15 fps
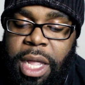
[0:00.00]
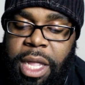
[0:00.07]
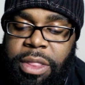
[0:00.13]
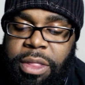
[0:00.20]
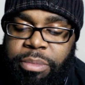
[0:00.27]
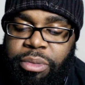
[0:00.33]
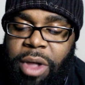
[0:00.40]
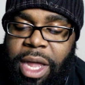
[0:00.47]

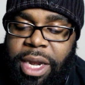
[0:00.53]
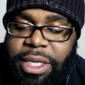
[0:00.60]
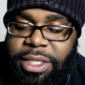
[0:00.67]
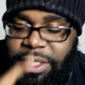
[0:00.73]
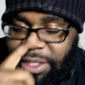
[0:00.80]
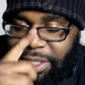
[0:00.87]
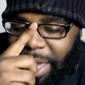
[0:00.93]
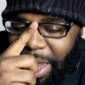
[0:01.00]
and the
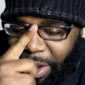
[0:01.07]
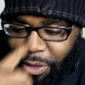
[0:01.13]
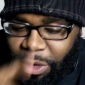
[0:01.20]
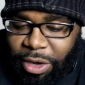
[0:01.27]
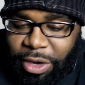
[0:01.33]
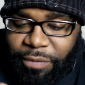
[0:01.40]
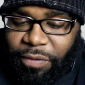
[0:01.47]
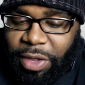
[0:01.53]
product is now
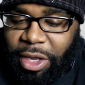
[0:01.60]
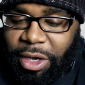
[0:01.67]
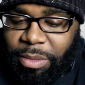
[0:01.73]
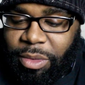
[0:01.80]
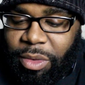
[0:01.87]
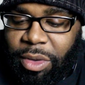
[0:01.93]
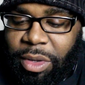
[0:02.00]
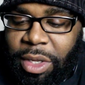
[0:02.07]

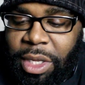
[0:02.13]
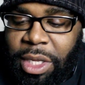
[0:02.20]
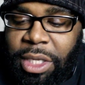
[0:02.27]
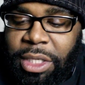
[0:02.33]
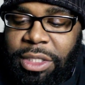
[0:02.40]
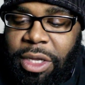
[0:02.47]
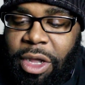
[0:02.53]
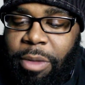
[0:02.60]
unavailable.
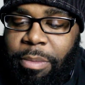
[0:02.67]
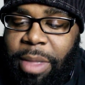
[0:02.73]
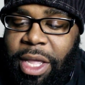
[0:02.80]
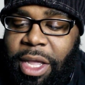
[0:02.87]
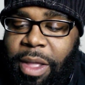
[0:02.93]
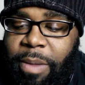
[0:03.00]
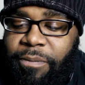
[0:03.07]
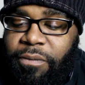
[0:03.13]
To
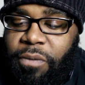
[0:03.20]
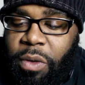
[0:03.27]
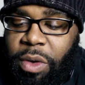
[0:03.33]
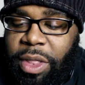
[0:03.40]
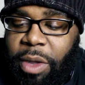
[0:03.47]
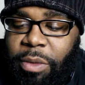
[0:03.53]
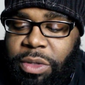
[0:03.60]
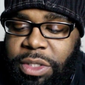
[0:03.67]
make up
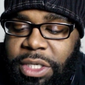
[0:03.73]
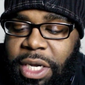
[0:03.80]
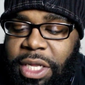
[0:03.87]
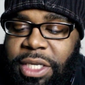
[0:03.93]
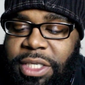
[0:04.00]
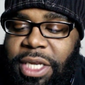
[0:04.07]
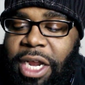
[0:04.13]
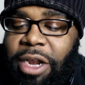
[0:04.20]
for that, we're
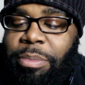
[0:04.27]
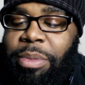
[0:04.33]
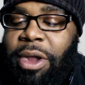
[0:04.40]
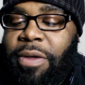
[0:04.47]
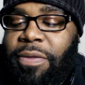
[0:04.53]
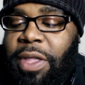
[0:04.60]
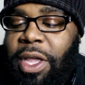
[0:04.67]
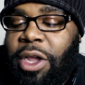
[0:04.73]
setting aside a
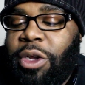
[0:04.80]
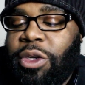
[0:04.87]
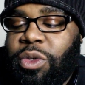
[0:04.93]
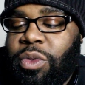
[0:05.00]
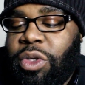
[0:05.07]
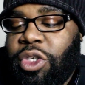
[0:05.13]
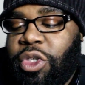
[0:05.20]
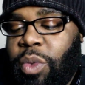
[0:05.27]
pair of the Air
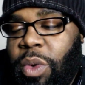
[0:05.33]
Jordan